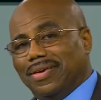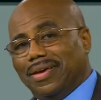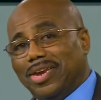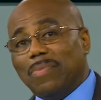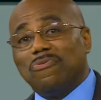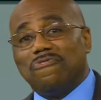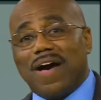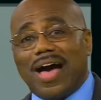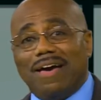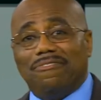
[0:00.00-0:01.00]
Number
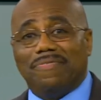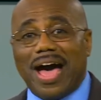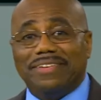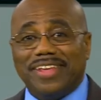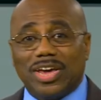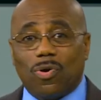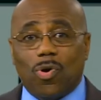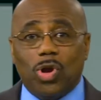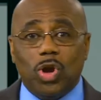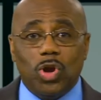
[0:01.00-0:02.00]
5, I take
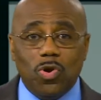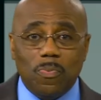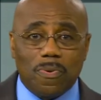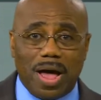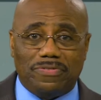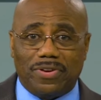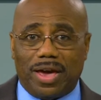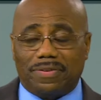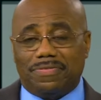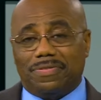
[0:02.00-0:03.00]
on new
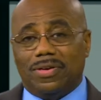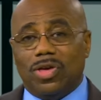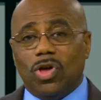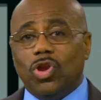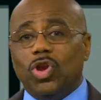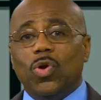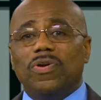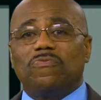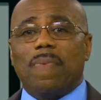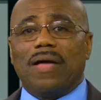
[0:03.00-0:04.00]
projects, new
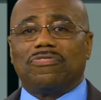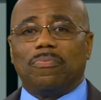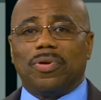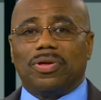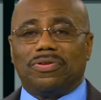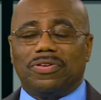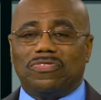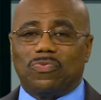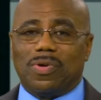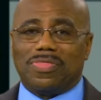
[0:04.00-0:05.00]

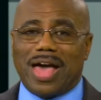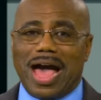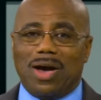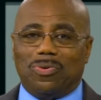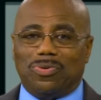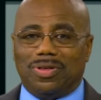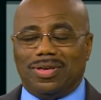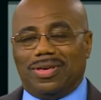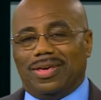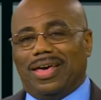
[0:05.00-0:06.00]
responsibilities without
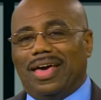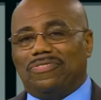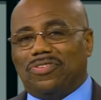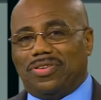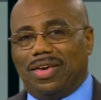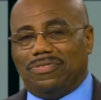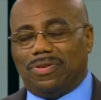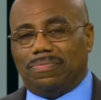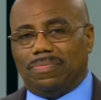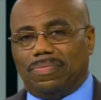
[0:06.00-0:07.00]

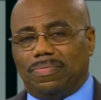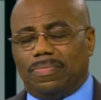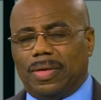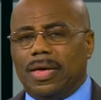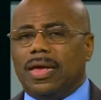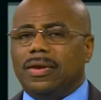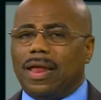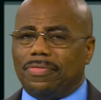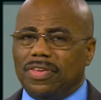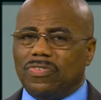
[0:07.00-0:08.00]
hesitation.
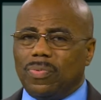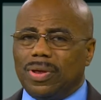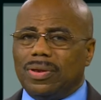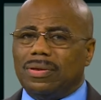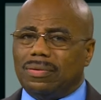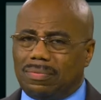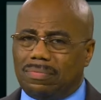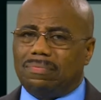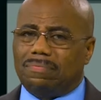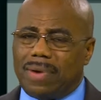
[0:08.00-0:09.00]
Now this one
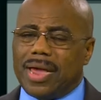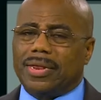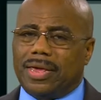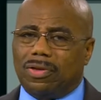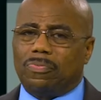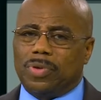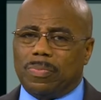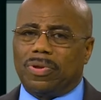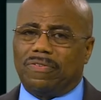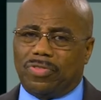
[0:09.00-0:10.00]
might kill
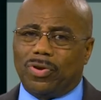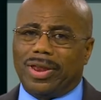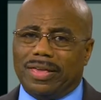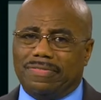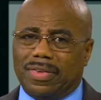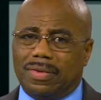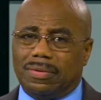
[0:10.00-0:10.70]
people if they're lazy,